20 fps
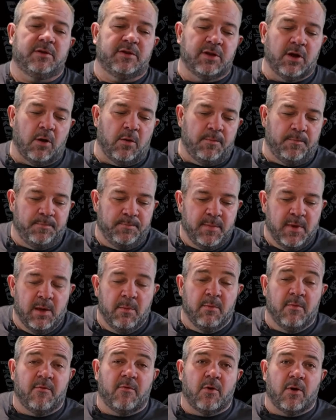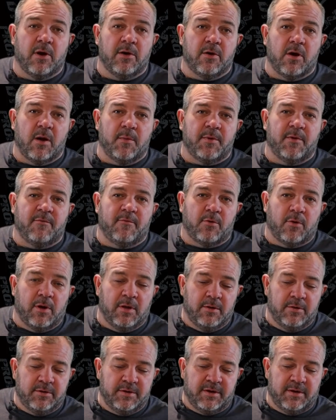So before I drop it, before
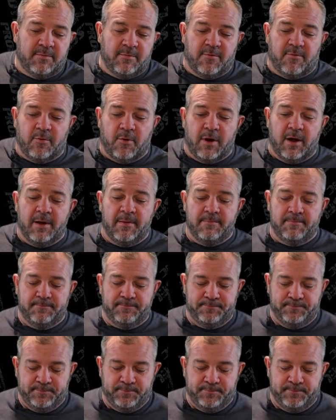I lose it, before I